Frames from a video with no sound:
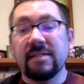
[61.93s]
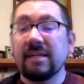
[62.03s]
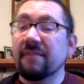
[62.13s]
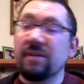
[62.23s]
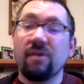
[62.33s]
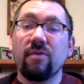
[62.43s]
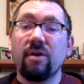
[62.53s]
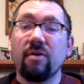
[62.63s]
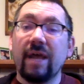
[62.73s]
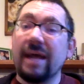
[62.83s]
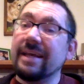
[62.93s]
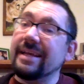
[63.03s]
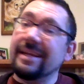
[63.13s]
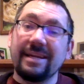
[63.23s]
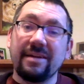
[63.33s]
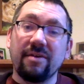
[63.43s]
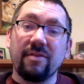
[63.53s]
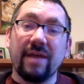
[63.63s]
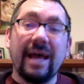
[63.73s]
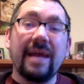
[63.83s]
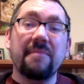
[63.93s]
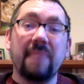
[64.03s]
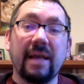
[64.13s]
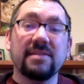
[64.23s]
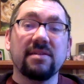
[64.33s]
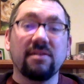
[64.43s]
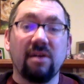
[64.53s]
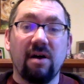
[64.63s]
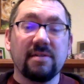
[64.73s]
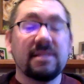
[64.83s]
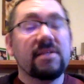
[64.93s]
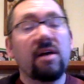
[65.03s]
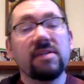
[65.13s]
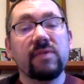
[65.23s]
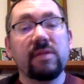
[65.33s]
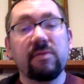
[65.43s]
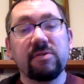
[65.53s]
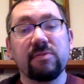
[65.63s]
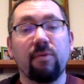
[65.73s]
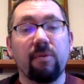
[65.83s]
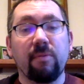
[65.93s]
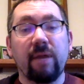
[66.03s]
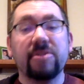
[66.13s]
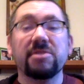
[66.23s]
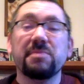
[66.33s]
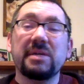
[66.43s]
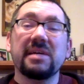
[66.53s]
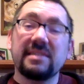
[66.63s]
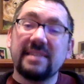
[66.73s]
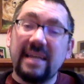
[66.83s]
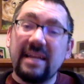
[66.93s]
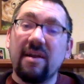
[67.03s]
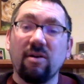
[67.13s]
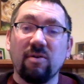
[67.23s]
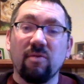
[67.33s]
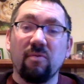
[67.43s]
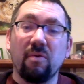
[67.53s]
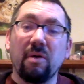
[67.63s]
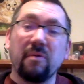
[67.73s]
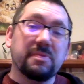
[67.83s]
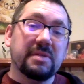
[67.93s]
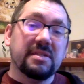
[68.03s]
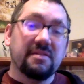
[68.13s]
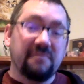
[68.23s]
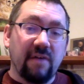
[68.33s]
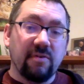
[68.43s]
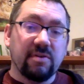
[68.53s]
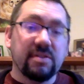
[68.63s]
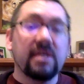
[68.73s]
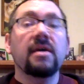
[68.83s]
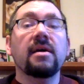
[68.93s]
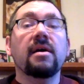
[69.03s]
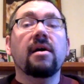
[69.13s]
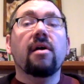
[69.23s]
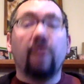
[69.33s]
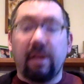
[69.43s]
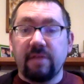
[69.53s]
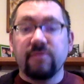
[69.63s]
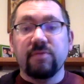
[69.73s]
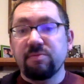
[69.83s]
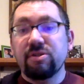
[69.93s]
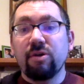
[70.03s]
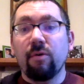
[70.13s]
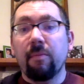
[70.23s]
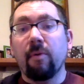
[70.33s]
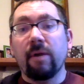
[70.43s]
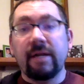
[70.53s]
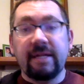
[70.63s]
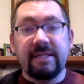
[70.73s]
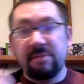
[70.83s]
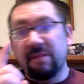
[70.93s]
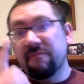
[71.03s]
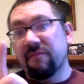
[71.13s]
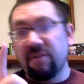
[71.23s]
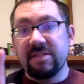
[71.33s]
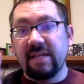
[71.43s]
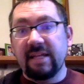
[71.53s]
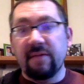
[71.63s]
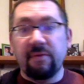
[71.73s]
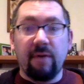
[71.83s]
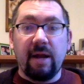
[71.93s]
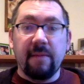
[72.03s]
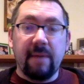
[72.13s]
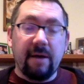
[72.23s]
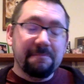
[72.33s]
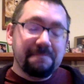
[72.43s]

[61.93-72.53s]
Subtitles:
And if you don't know that, you need to know that. It makes the laws. It's also one of the most important branches because it's in Article 1, which means the founders thought this was so important it needs to be the first thing that we write about.